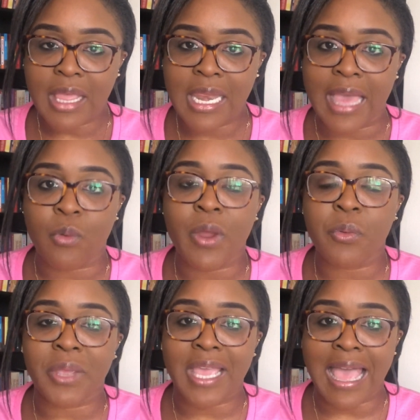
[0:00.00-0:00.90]
like when
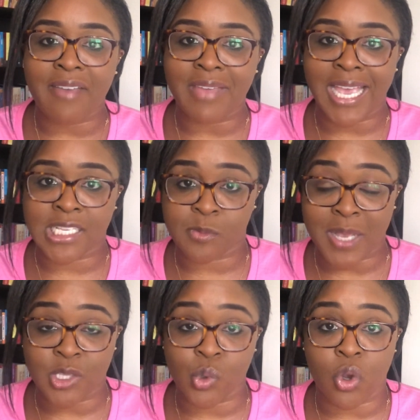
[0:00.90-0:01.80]
we have
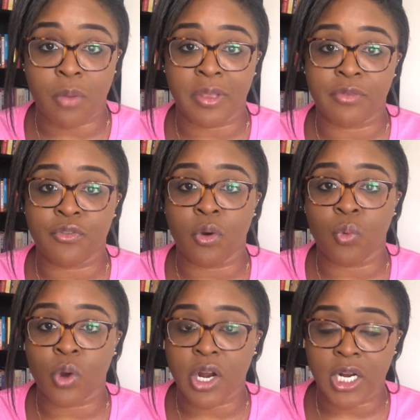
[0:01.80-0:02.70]
expats who come in for
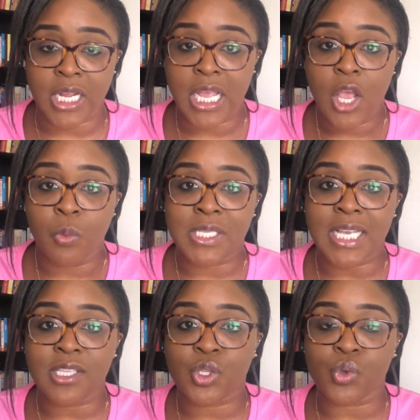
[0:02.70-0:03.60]
work, we
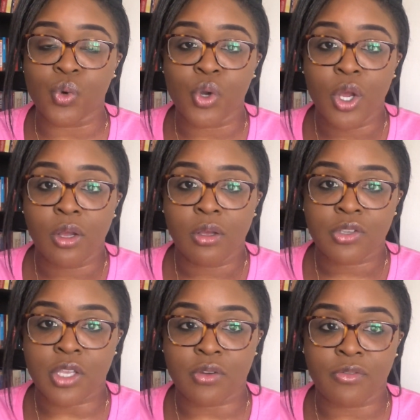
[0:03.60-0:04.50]
tend to
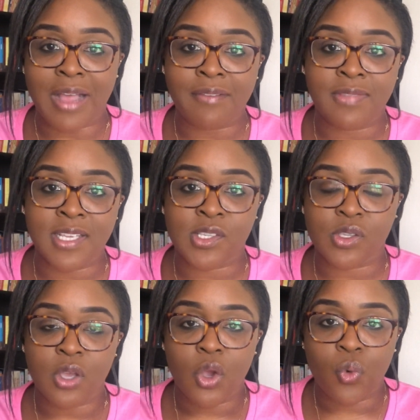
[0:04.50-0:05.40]
sort of have
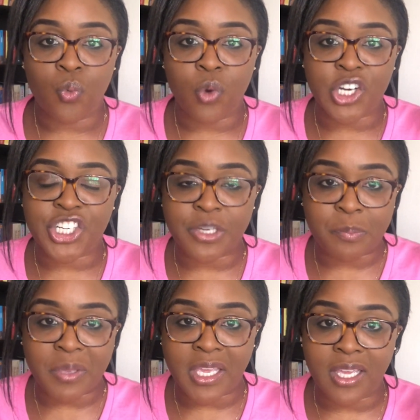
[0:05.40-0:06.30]
this
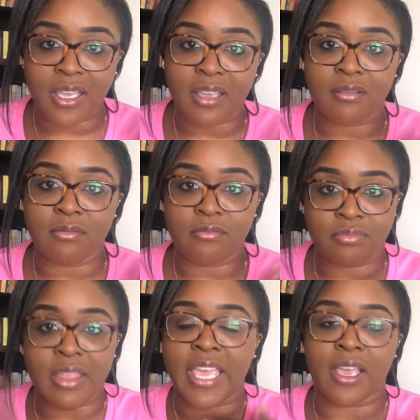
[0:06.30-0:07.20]
worshipping
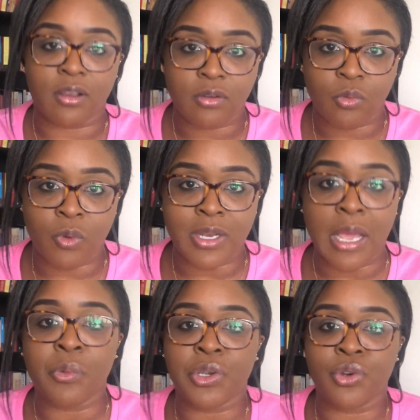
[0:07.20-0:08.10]
thing what
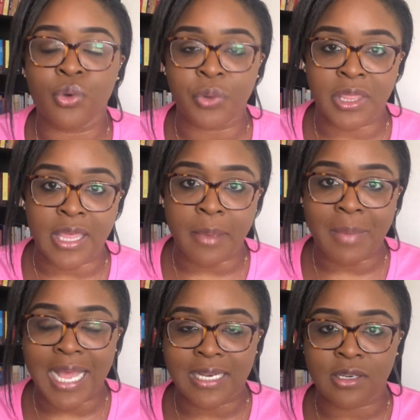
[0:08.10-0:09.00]
that we do with them,
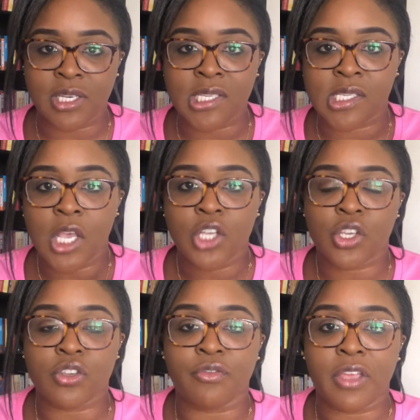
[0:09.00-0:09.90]
and this
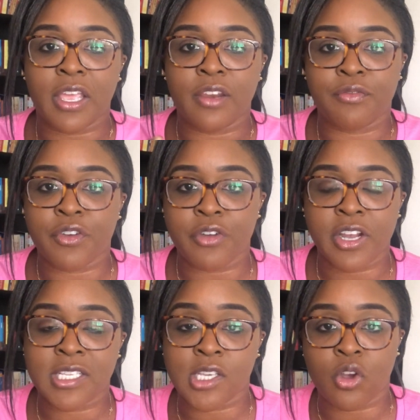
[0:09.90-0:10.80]
sort of
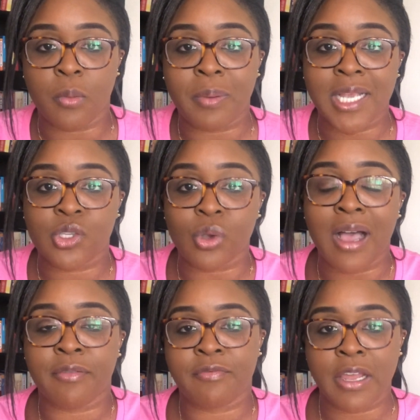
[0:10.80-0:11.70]
inferiority complex to
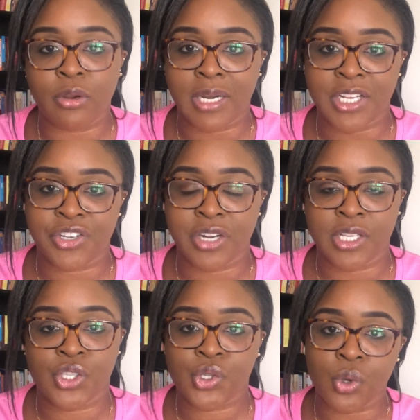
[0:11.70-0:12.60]
our fellow
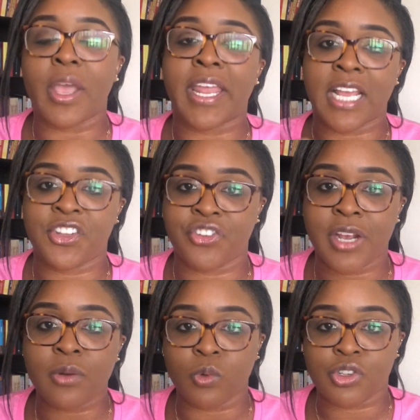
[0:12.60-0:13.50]
Nigerians. So a
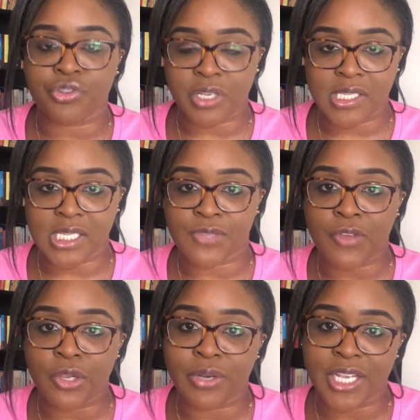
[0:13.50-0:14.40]
Nigerian would treat his
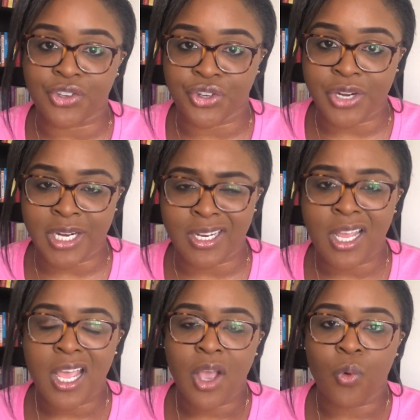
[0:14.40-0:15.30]
fellow Nigerian
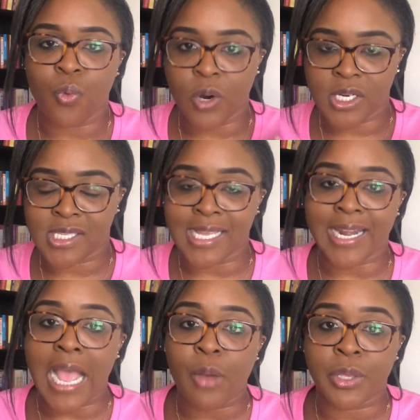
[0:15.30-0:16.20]
worse than
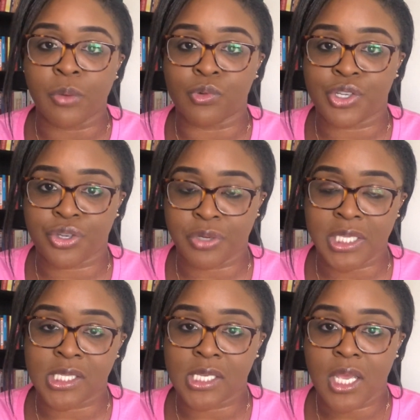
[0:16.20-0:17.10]
how he would
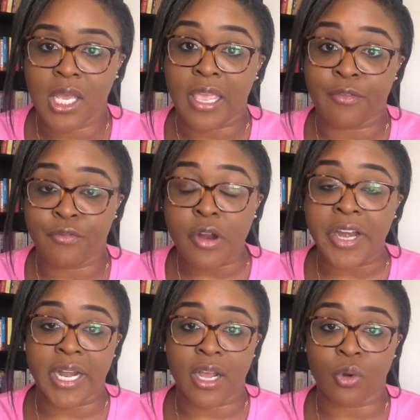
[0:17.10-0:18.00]
treat a
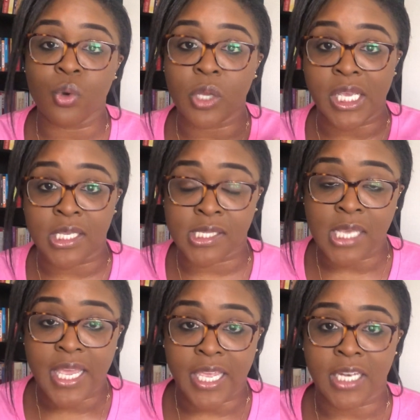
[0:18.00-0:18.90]
foreigner who is
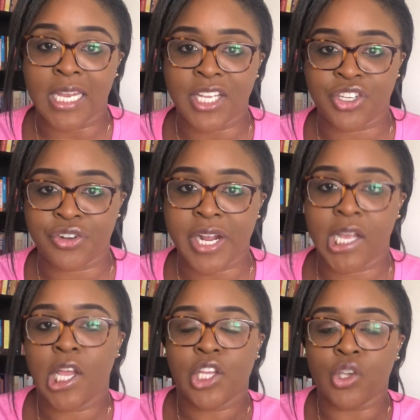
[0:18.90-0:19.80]
in Nigeria.
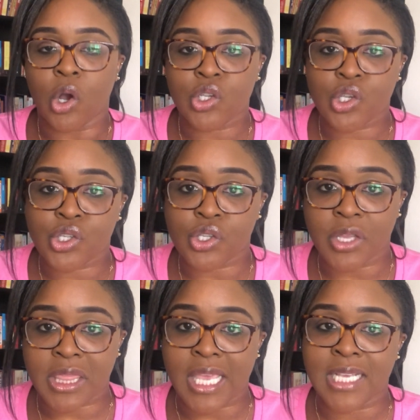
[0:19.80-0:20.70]
You also
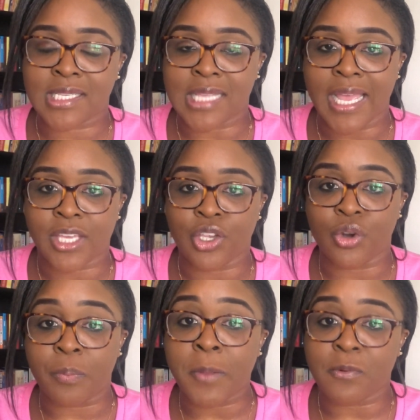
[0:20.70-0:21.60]
saw things like, you
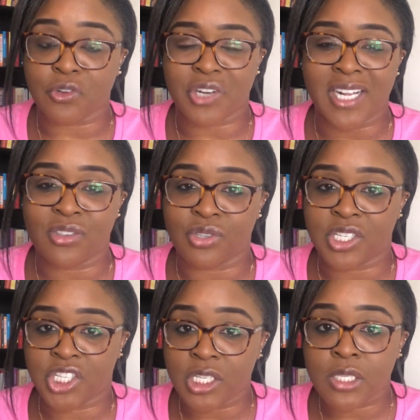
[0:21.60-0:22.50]
know, people trying to
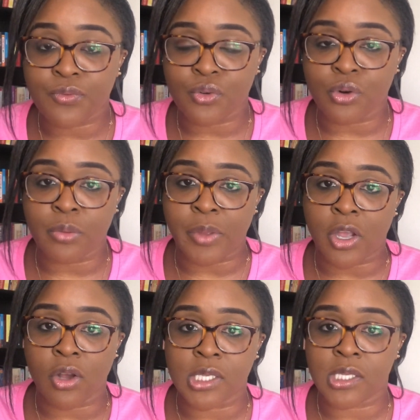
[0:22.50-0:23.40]
cheat Furo
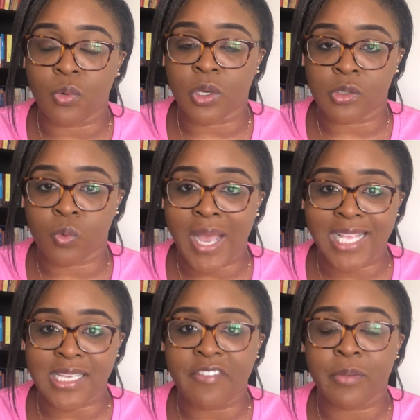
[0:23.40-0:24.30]
because he was
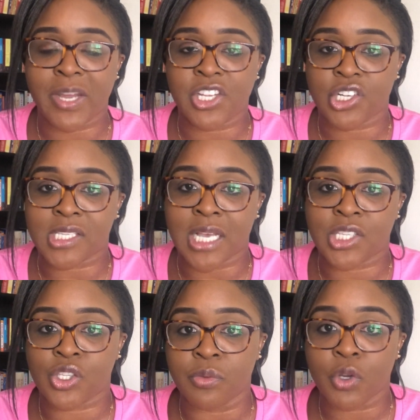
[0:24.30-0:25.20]
white. Everybody just
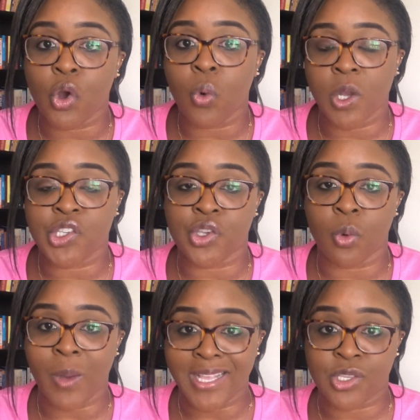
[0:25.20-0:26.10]
assumed, oh, once you're
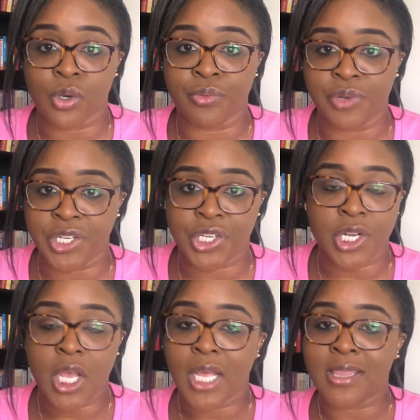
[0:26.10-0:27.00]
white, you're rich.
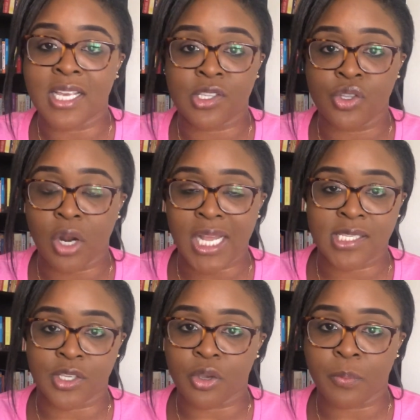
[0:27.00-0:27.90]
There's
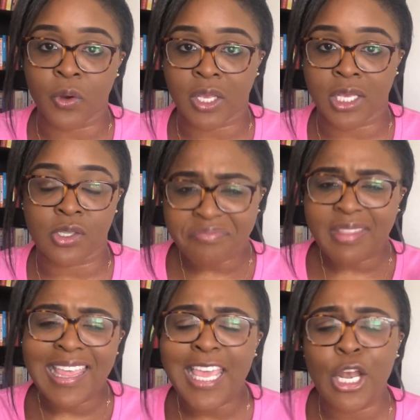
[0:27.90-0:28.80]
dollars in your pockets.
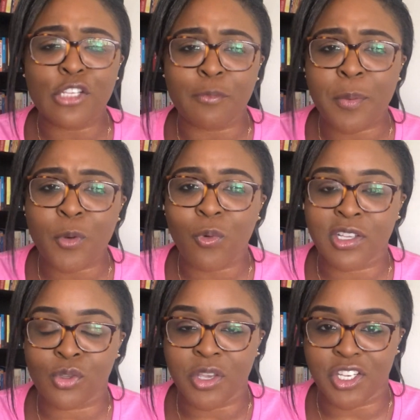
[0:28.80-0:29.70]
A lot of people were
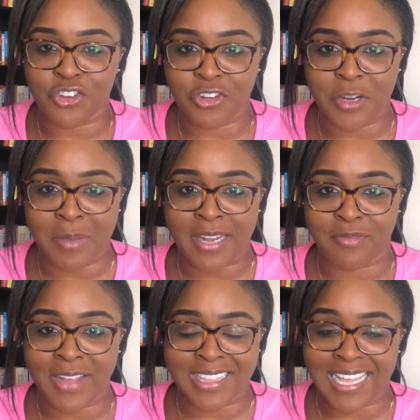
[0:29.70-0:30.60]
so intrigued by the
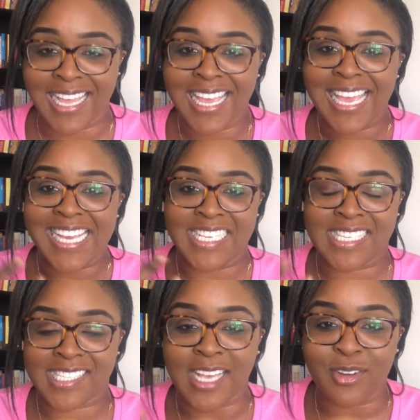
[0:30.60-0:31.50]
fact that he
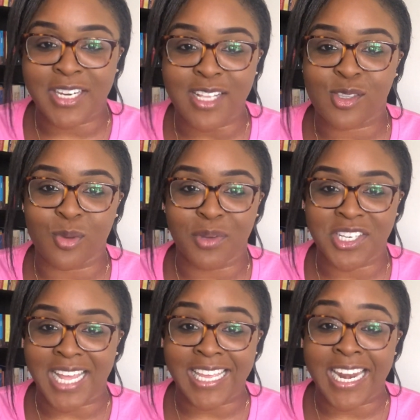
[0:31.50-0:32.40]
sounded so
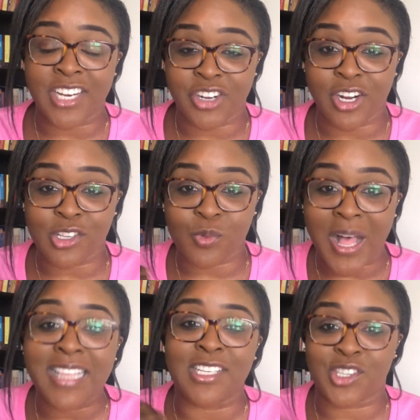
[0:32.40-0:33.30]
much like a Nigerian, because
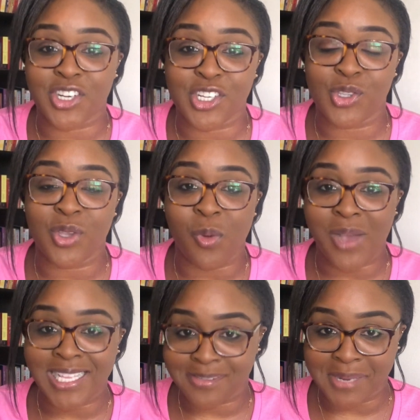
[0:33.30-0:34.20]
while he turned into a
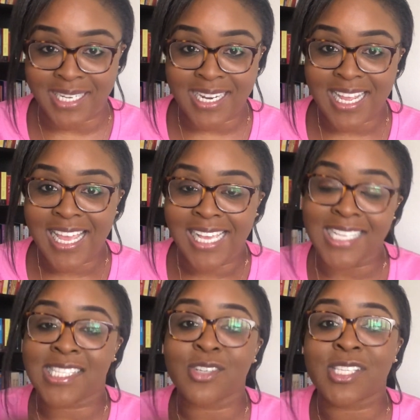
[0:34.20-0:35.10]
white man, he
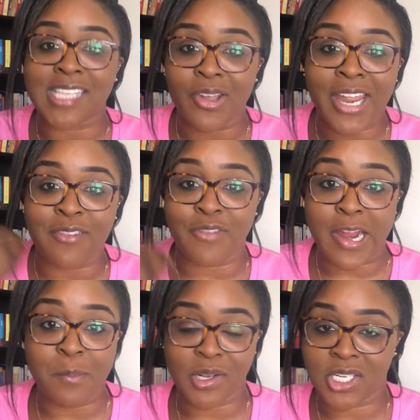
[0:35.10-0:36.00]
still sounded
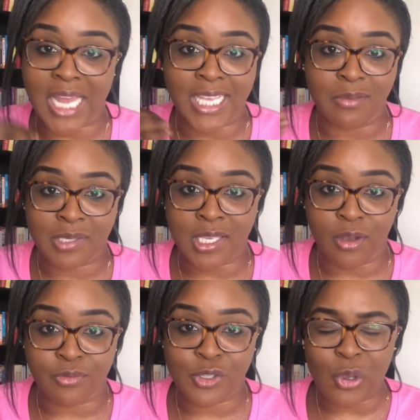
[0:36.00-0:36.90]
very much like
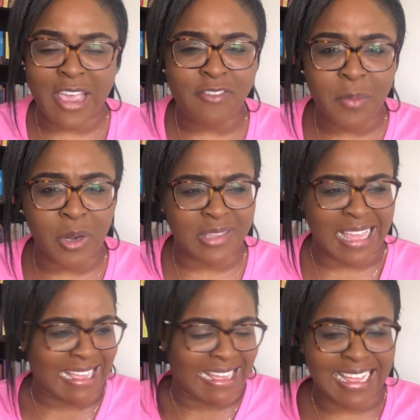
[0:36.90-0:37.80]
himself. So everybody was like,
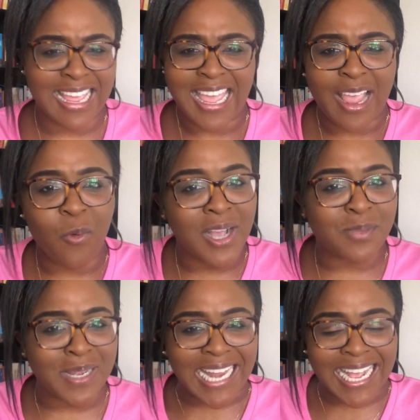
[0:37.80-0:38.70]
ah, a white
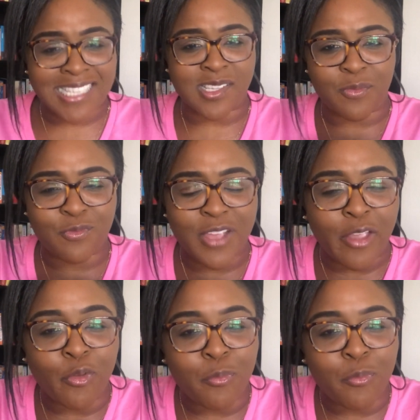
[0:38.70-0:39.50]
man that has a, a